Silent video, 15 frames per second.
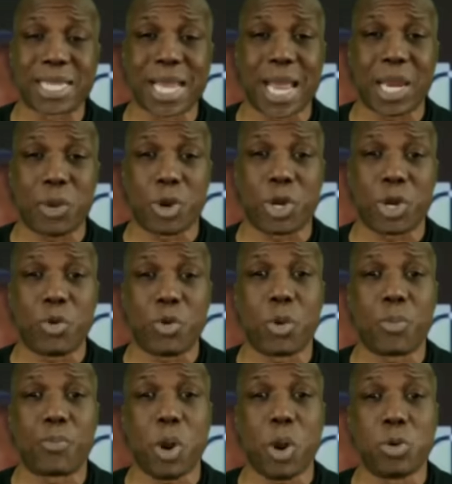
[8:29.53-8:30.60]
anyone who
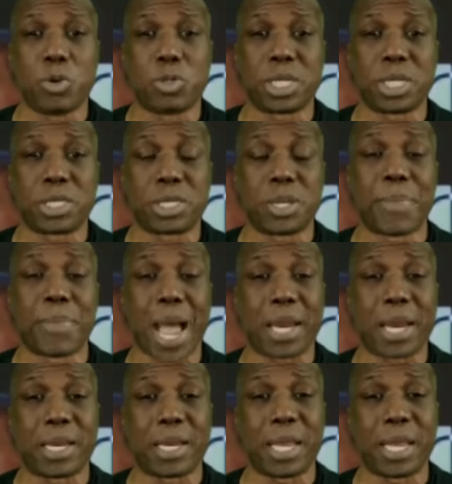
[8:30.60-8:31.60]
opposes the Biden